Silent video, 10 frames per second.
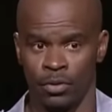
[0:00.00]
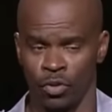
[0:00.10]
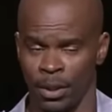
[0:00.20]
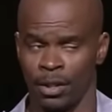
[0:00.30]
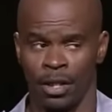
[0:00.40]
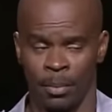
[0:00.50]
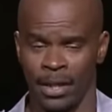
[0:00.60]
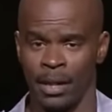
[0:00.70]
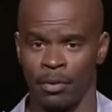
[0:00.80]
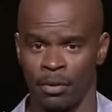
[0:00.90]
You want me to call my
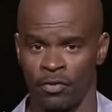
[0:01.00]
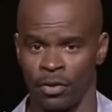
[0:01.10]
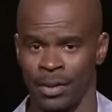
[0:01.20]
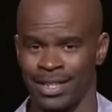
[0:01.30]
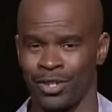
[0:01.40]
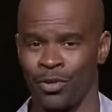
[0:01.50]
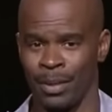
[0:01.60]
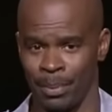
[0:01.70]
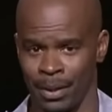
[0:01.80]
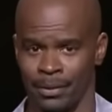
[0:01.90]
neighbor on the phone? That's
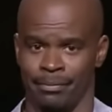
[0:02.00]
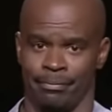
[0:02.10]
creepy.